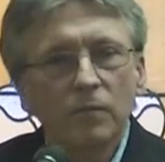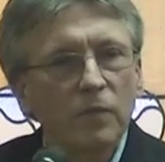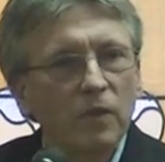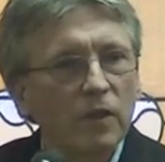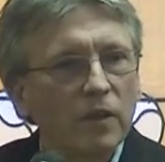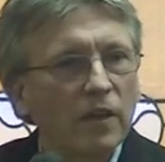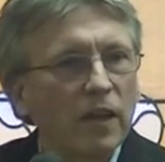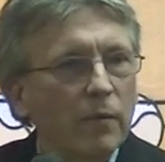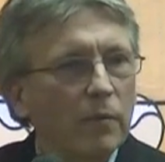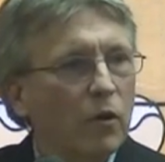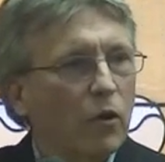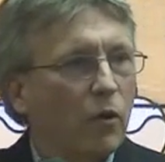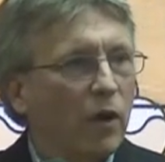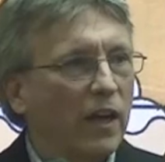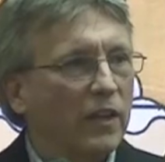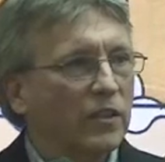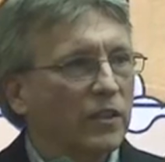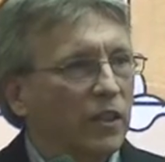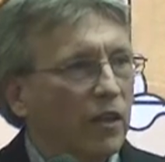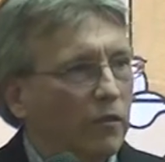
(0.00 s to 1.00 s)
The
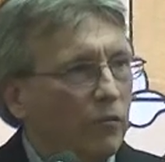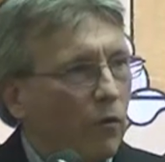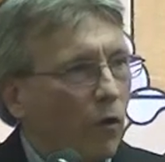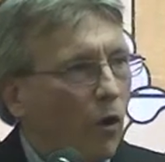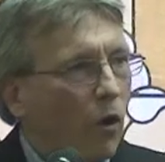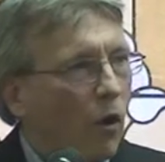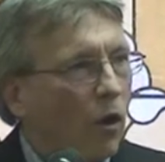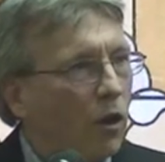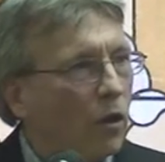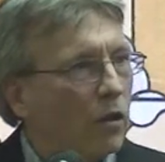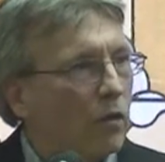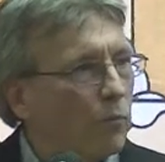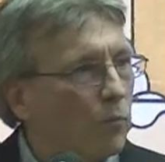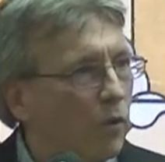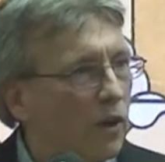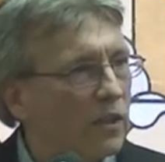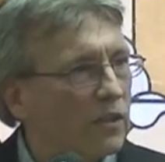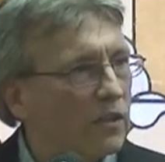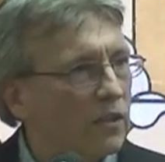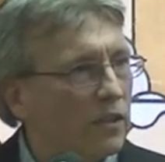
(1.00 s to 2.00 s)
Democrats have all
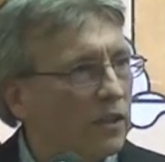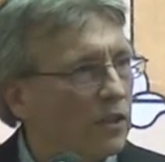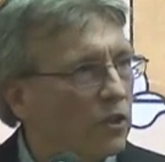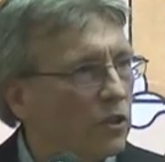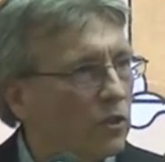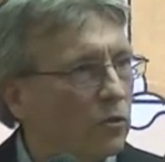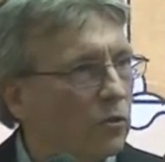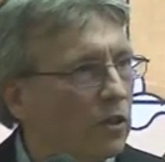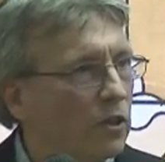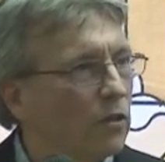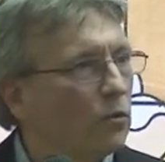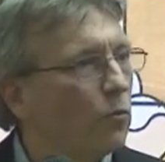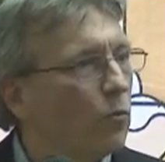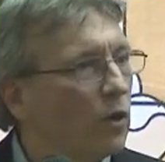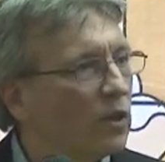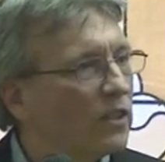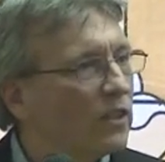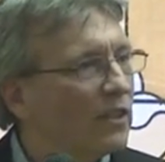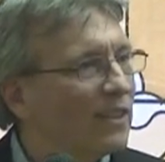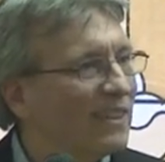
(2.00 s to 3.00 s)
embraced the issue, and it
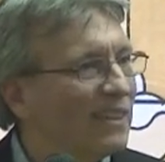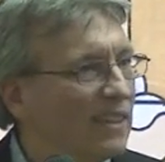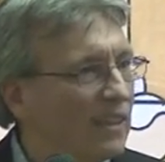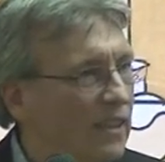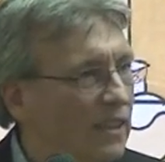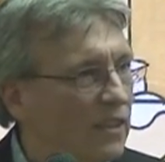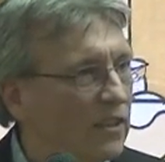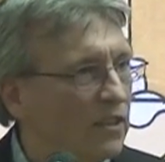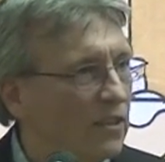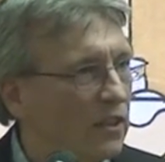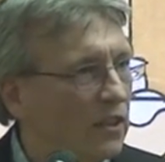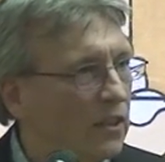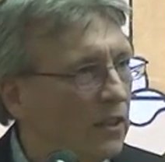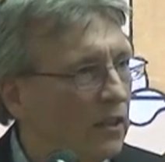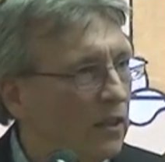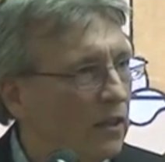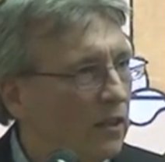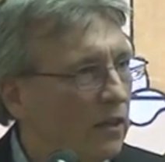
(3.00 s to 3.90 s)
wasn't easy.